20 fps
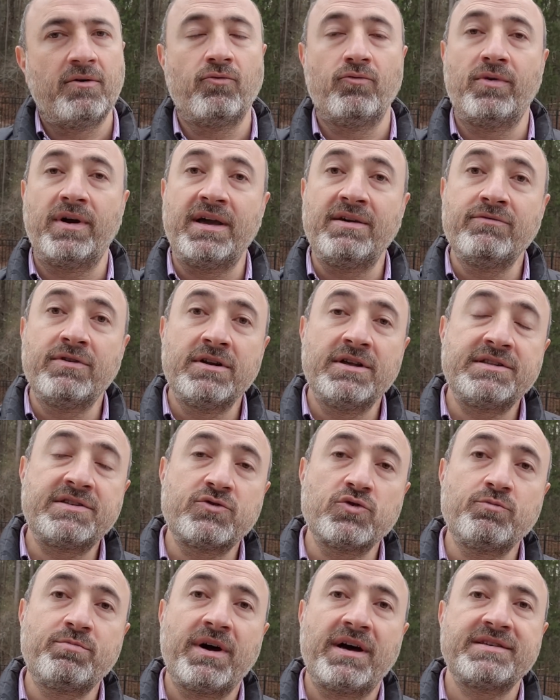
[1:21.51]
When will it
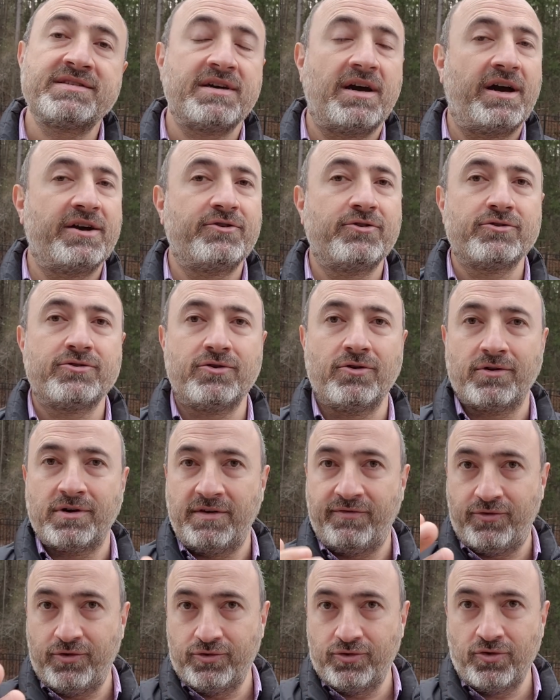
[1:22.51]
surpass? I don't know.
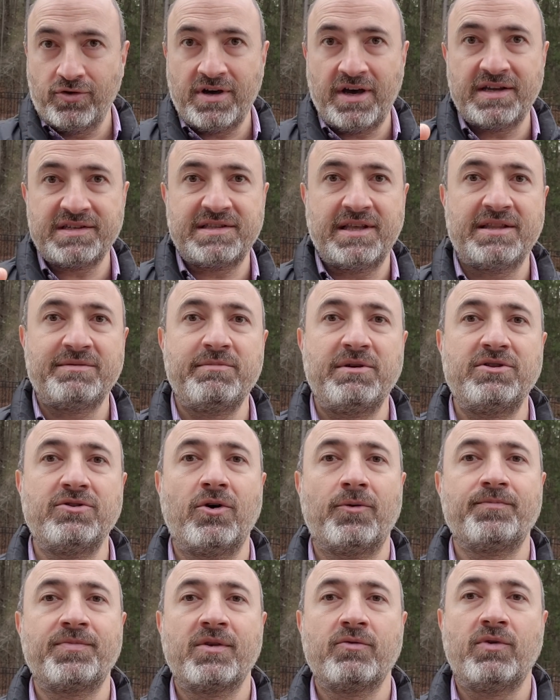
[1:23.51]
If you know, guys, let me
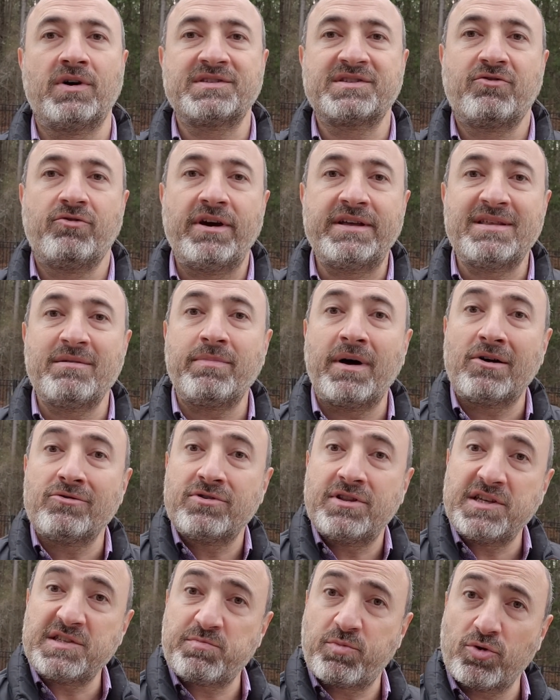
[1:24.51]
know. What's great
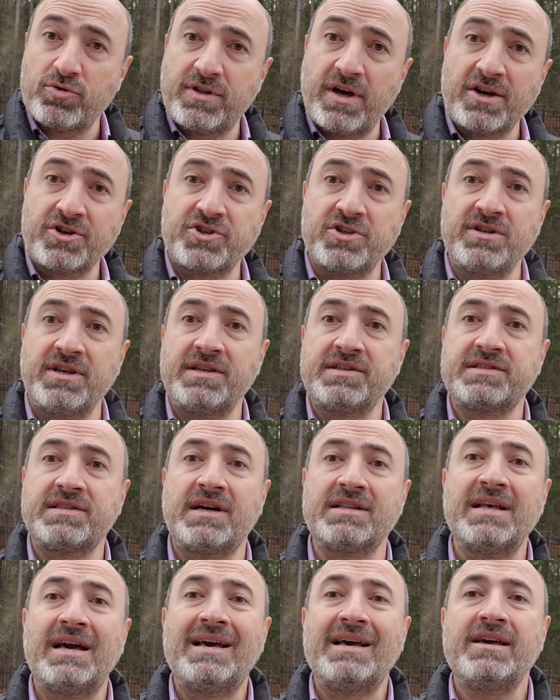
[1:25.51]
about this production is
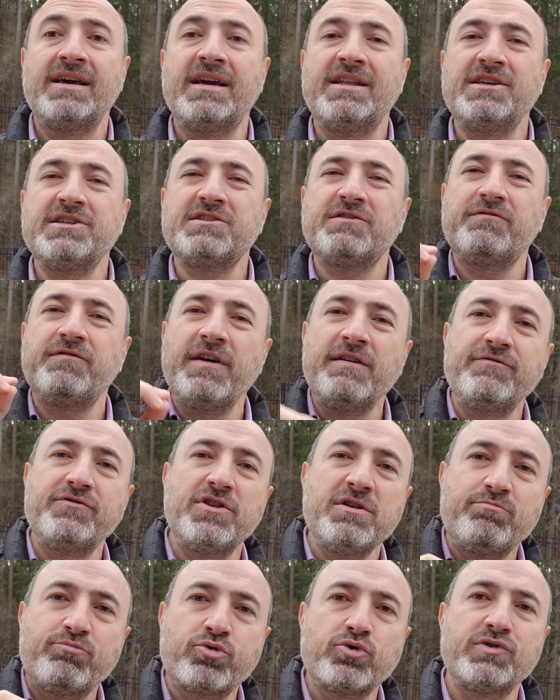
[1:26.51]
that it is
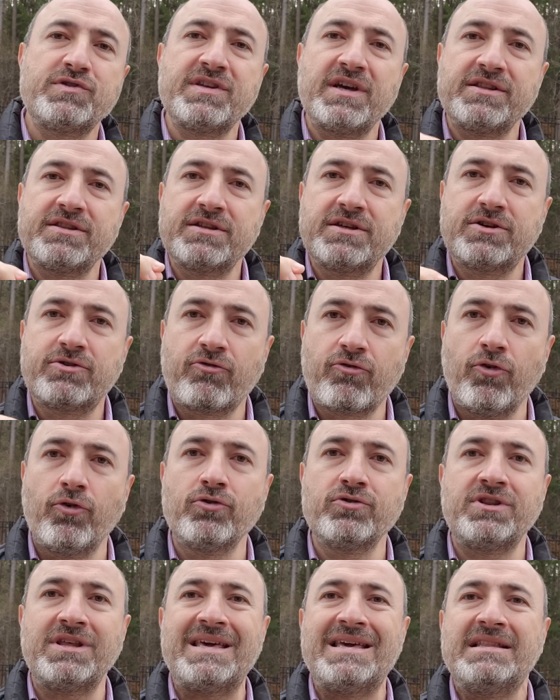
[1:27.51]
50%
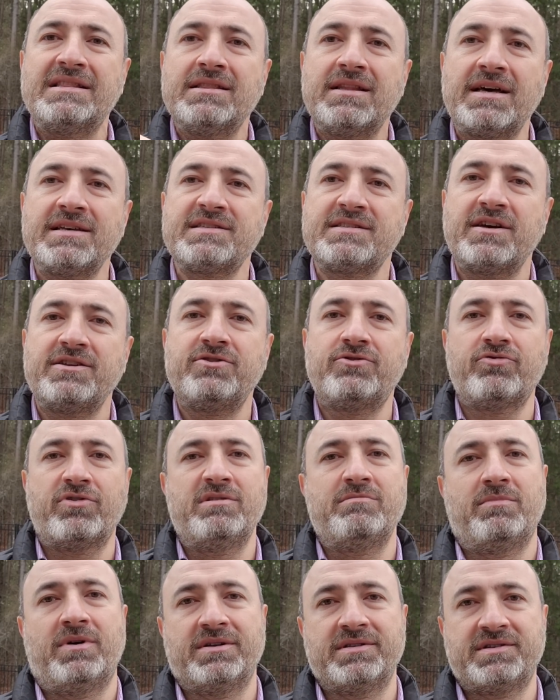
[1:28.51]
growth in less than
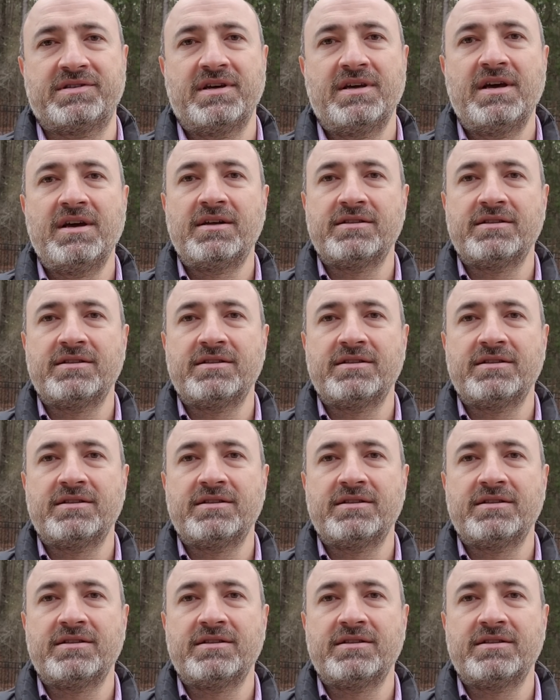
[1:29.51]
3 months.